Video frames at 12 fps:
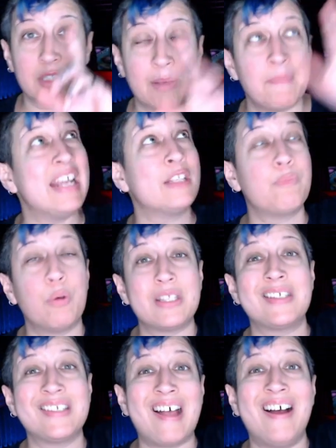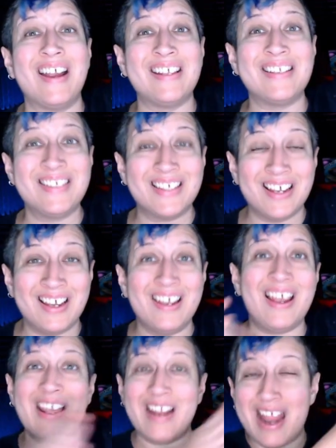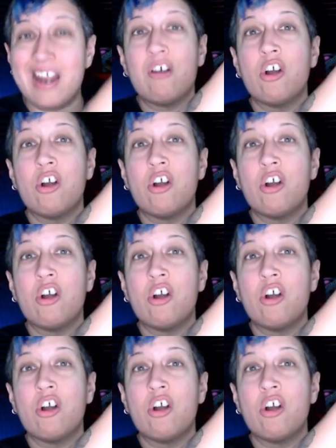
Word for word: the, somebody has put signs and